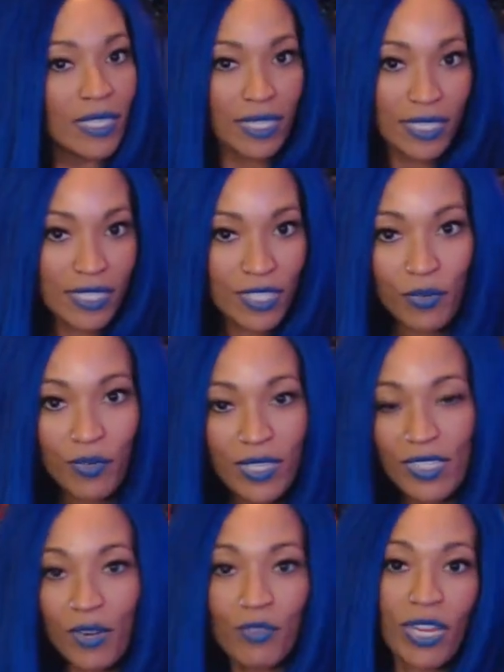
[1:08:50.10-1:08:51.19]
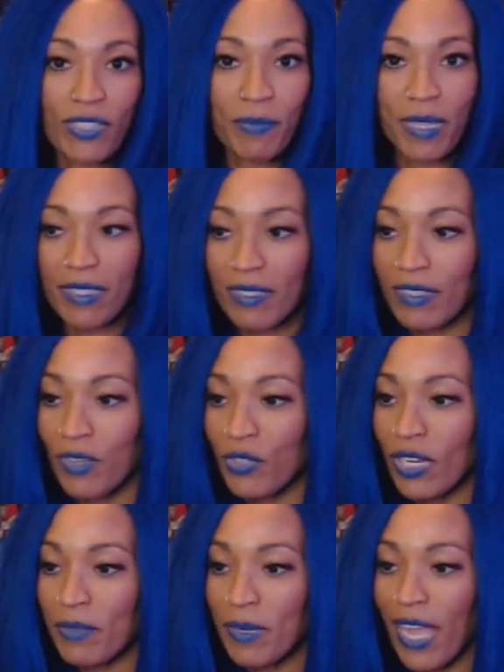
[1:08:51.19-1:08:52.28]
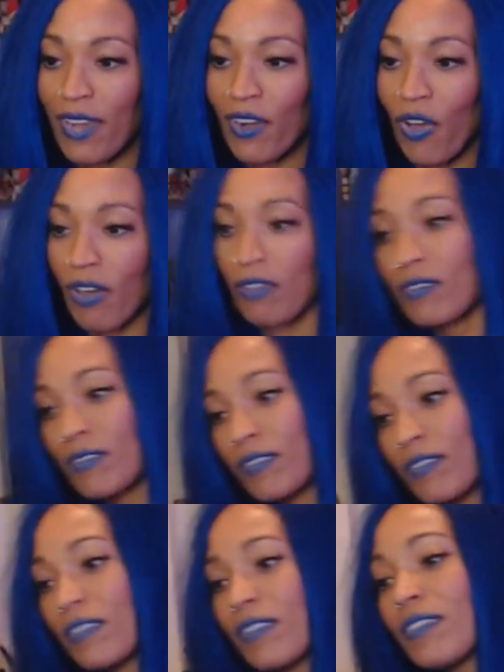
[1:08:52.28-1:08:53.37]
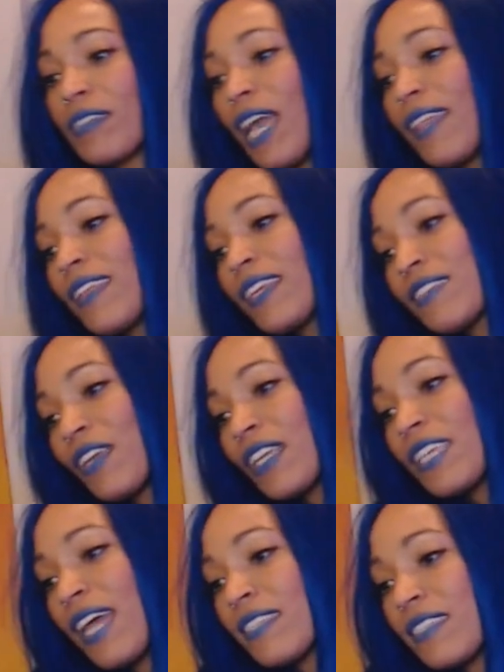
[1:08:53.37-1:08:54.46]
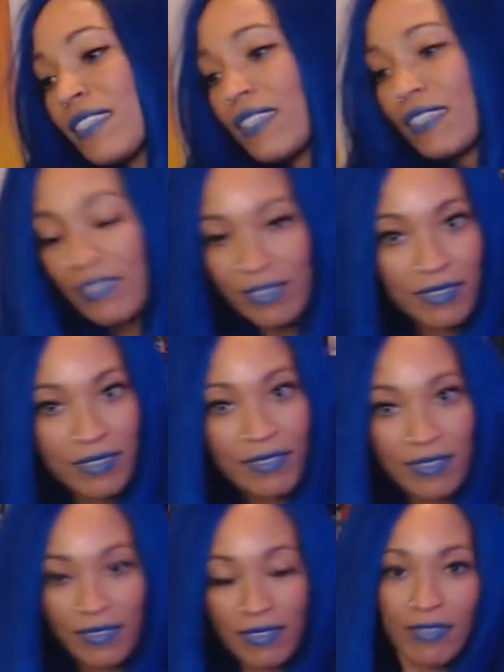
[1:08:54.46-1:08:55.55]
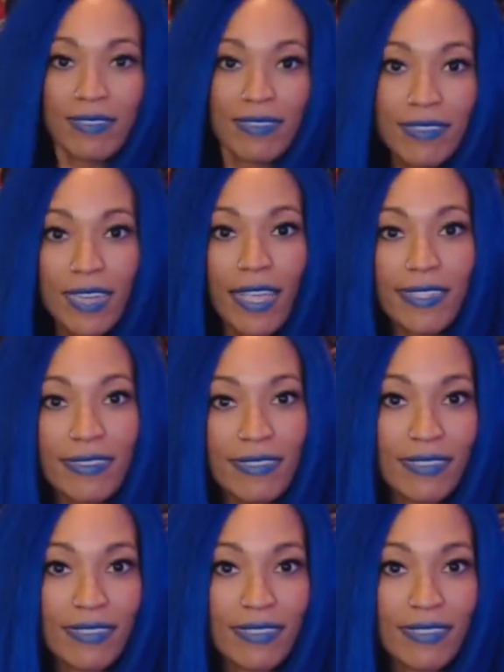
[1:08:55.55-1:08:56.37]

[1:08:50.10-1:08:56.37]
It's no judgment. No judgment at all. I think it's fantastic. It's nice.